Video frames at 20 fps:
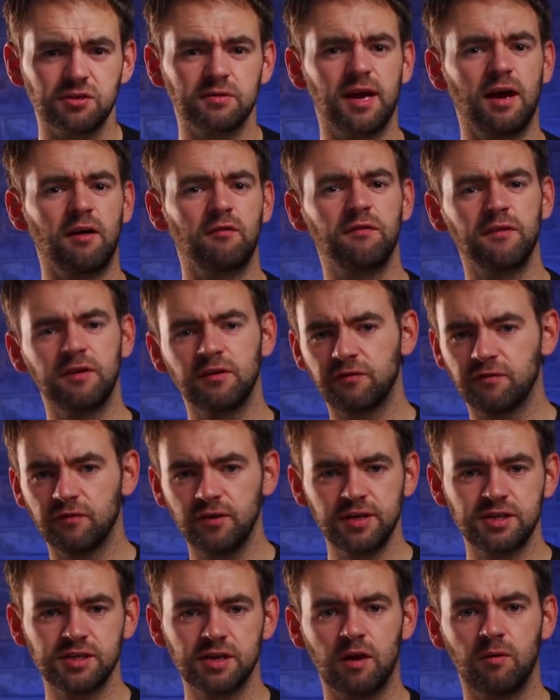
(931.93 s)
So now feel
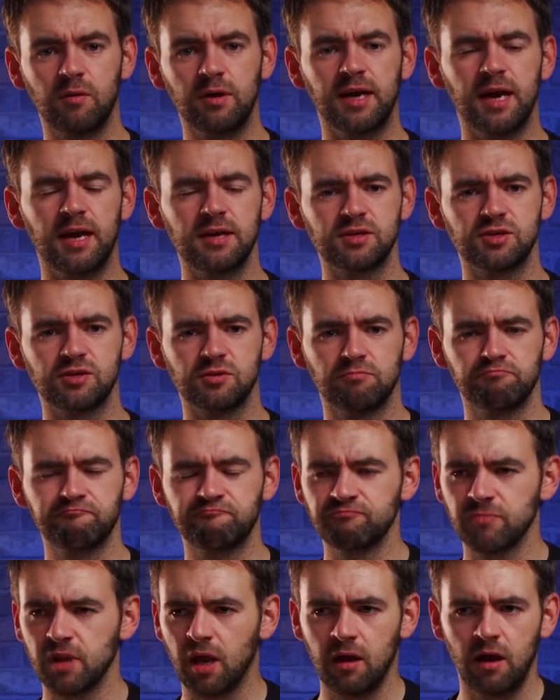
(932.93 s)
free to go and get
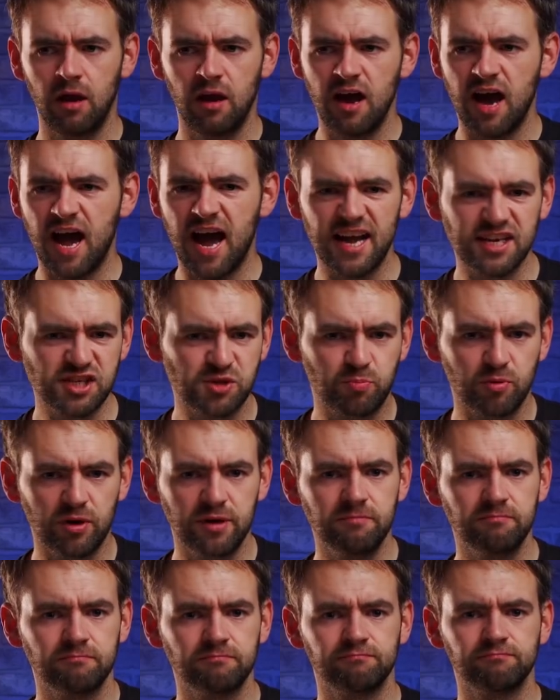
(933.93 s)
some
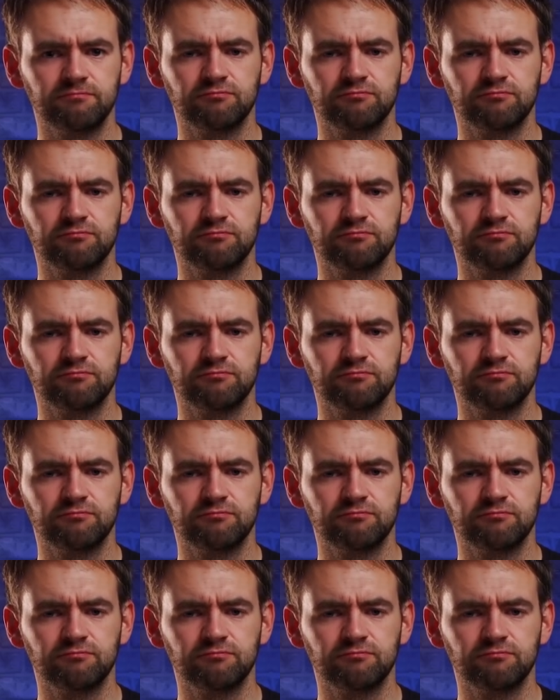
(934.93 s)
aspirin